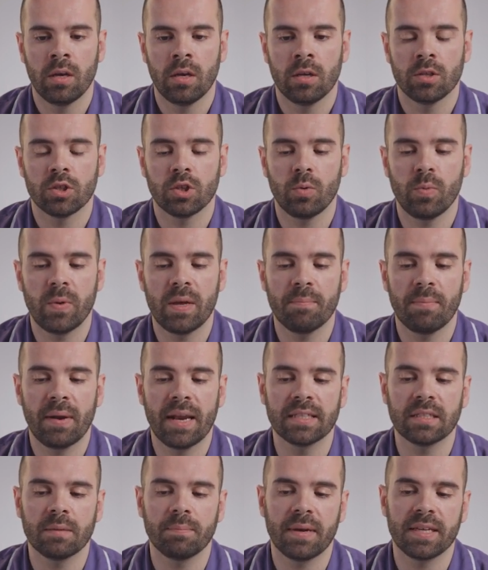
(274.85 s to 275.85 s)
so we
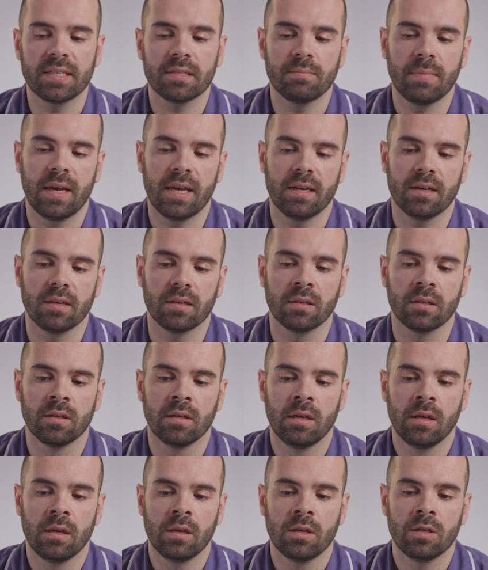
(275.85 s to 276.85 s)
implant a pacemaker
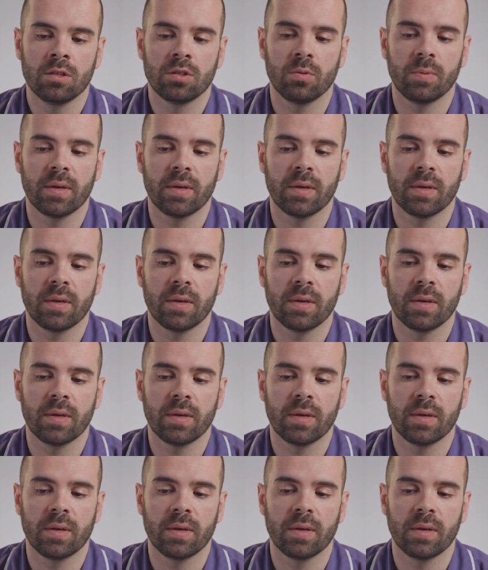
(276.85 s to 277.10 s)
so